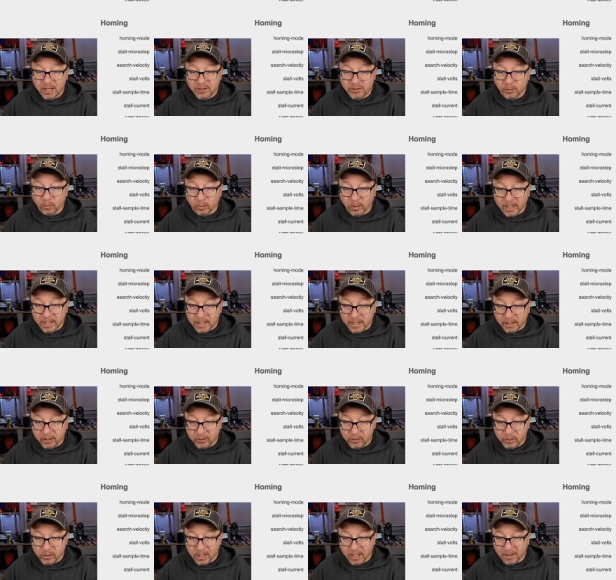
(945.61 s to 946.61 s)
So right here
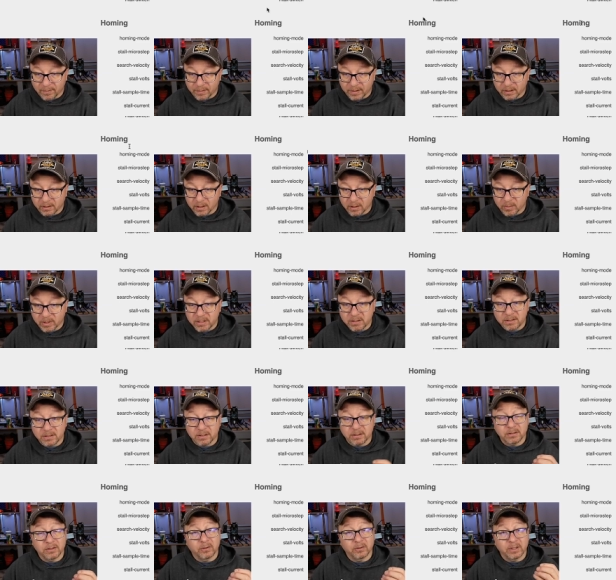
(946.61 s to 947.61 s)
you have the limits,
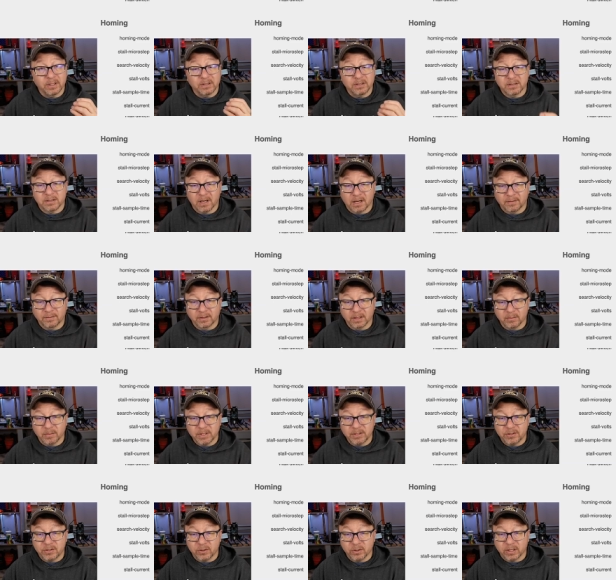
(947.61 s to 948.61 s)
it's known as soft
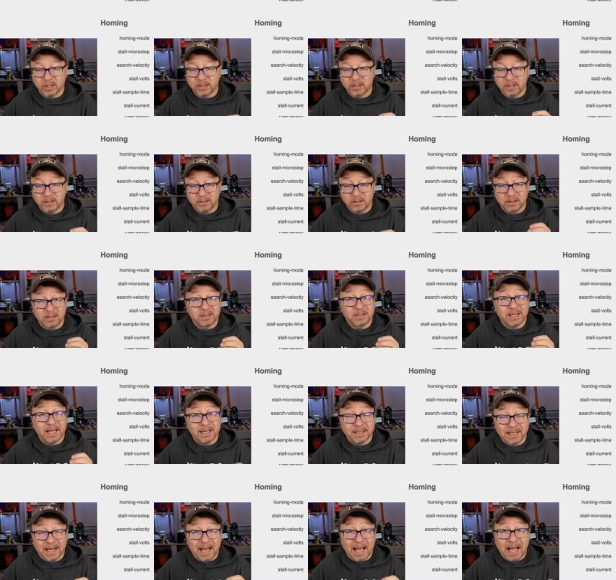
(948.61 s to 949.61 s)
limits. You can
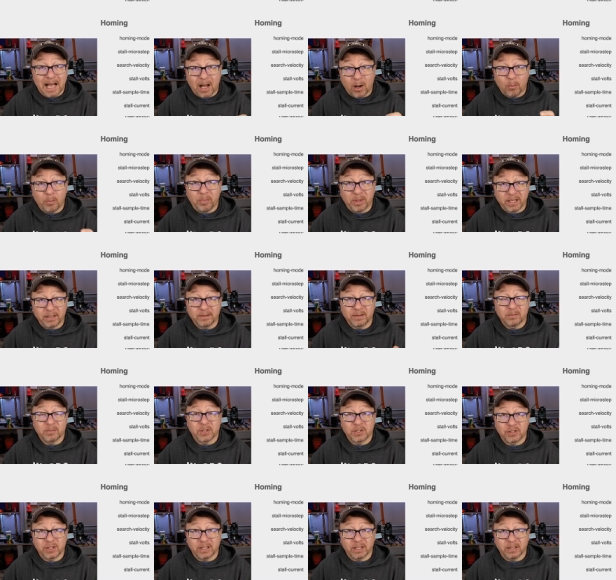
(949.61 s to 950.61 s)
set how big the
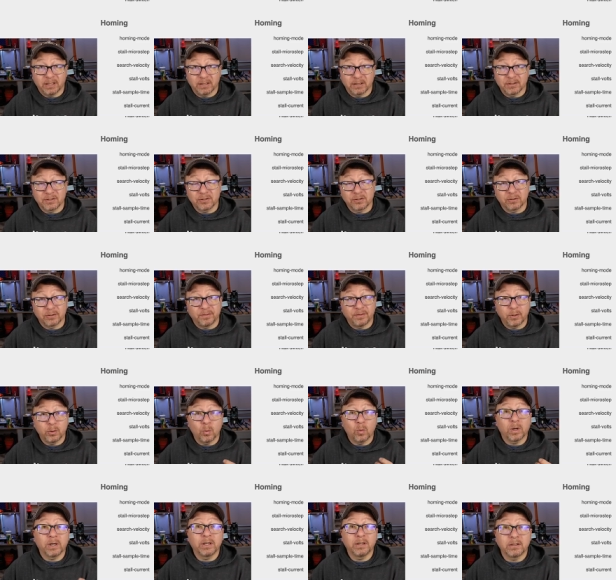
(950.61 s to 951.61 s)
machine is. So if you
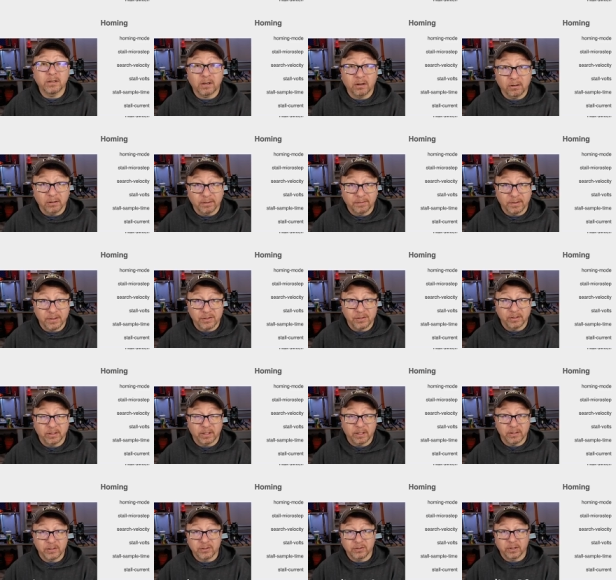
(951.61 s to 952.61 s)
wanted to artificially
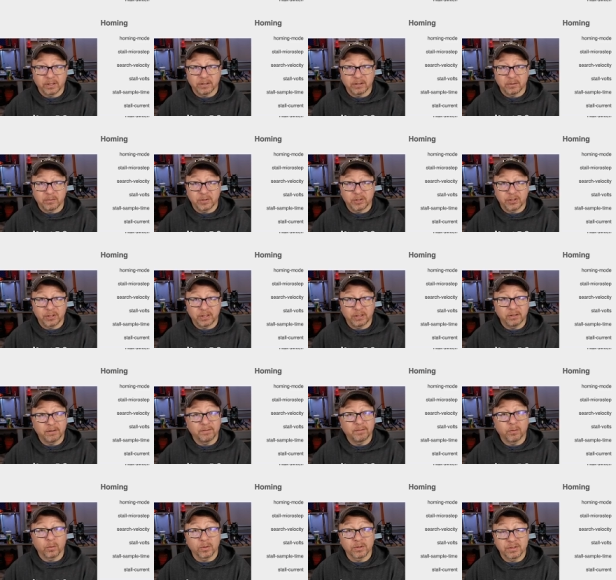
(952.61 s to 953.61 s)
constrain the machine
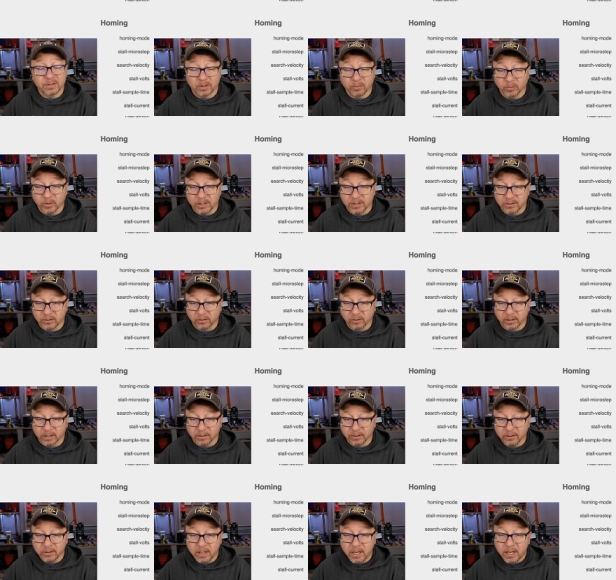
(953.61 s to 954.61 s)
for some reason or
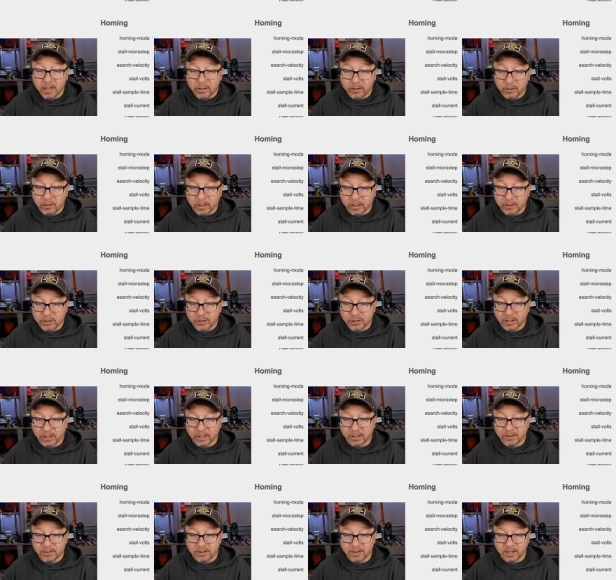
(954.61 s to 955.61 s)
another, you can
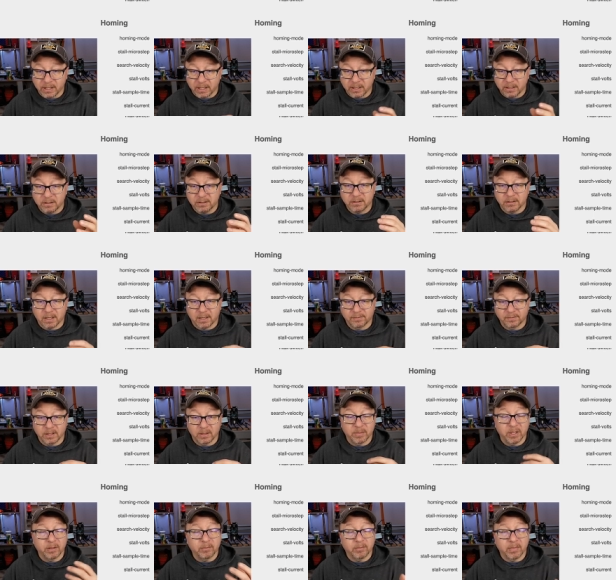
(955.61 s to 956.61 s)
change the soft
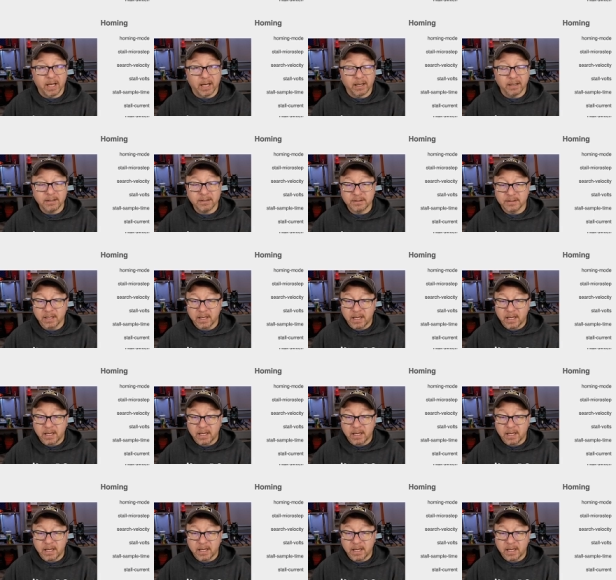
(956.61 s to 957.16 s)
limit max.